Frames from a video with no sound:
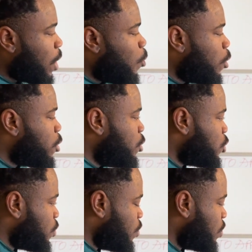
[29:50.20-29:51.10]
walk you
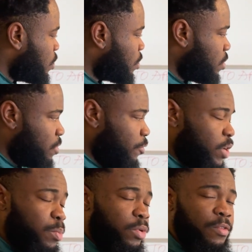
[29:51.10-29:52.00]
through very
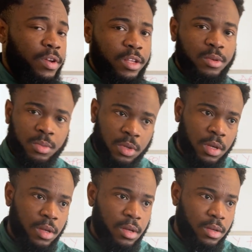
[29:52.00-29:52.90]
briefly
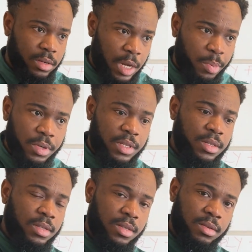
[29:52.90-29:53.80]

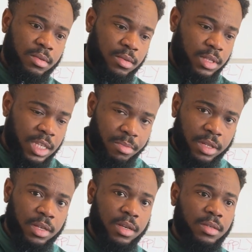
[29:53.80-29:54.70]
deposits, TB
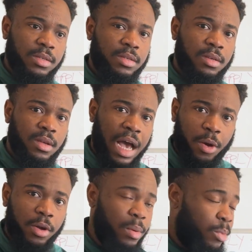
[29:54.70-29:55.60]
tests, and
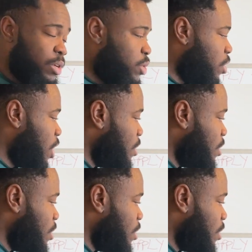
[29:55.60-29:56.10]
all the monies you're gonna